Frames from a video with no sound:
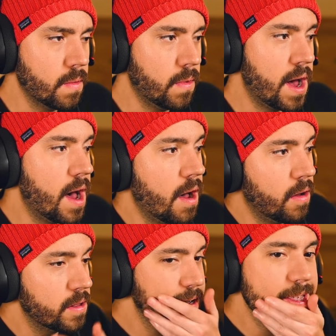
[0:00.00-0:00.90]

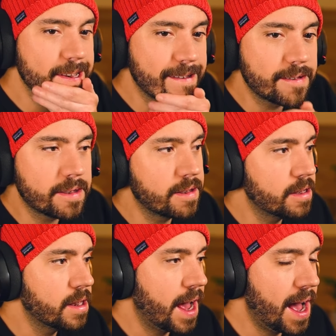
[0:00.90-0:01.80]
Wow. Look at the
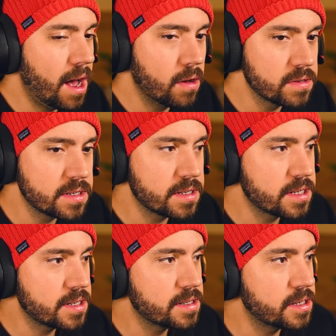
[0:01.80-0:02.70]
house.
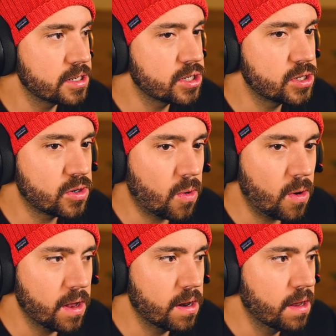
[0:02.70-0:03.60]
It's
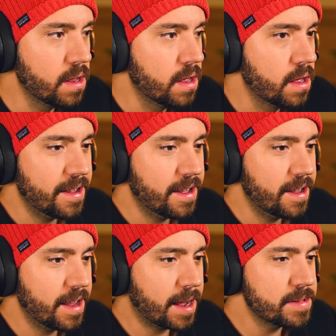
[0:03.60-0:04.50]
destroyed.
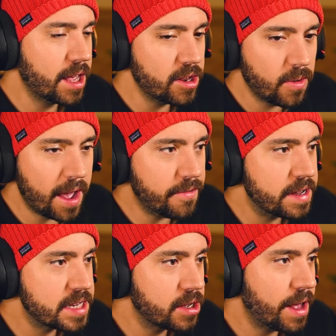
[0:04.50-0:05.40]
Like, I'm telling you, every
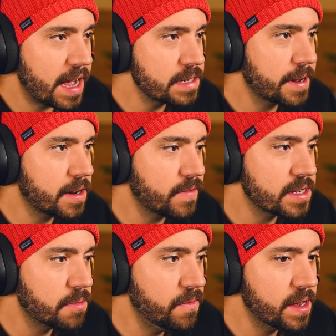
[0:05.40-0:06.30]
single aspect of
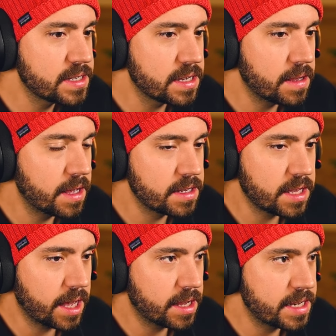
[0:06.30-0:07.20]
this movie is
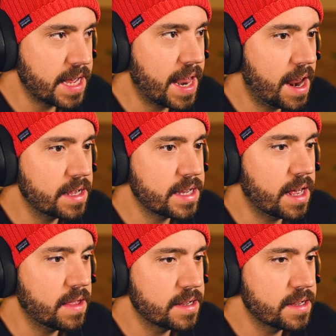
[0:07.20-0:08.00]
like a 10 out of 10.